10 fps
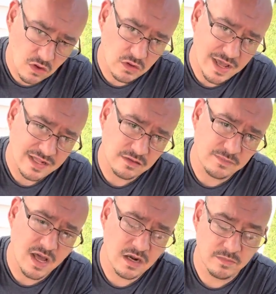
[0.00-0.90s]
at the
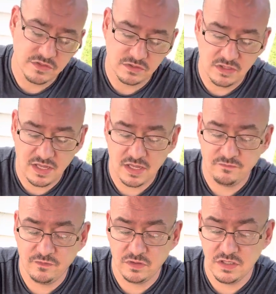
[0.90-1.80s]
bottom as you can
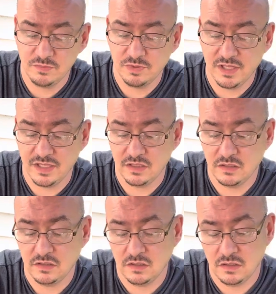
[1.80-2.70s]
for each plant.
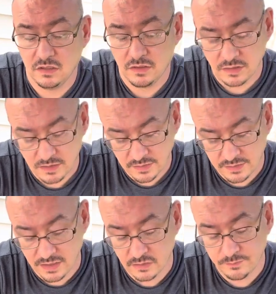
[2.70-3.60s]

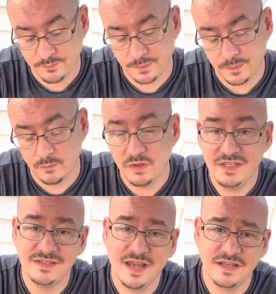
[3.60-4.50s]
Now, with
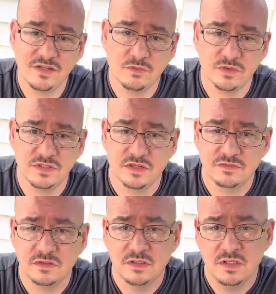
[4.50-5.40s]
these guys, they're real tough.
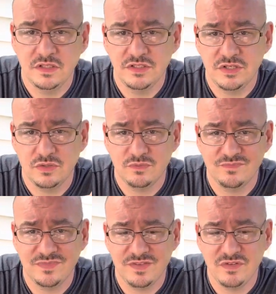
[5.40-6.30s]
So
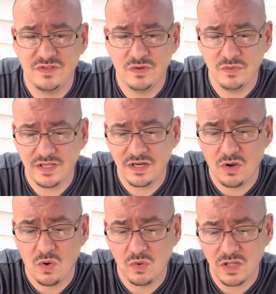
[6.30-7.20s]
if you don't get a
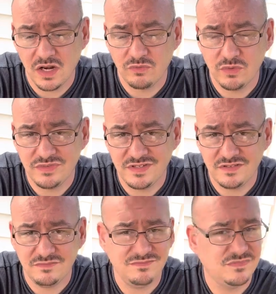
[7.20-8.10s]
whole lot of root
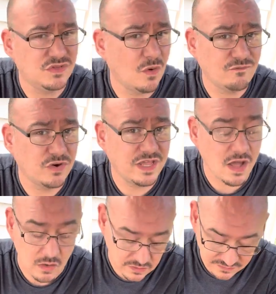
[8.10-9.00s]
system, don't freak
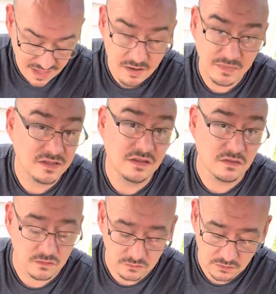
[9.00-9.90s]
out. It's not a big
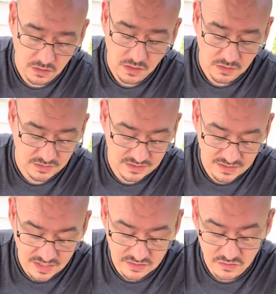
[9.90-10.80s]
deal. These
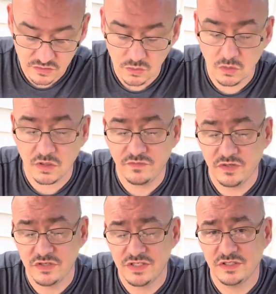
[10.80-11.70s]
guys store enough
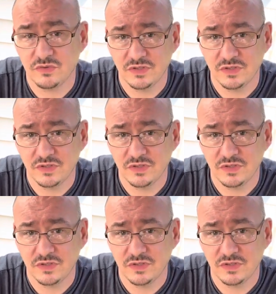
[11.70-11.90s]
energy in their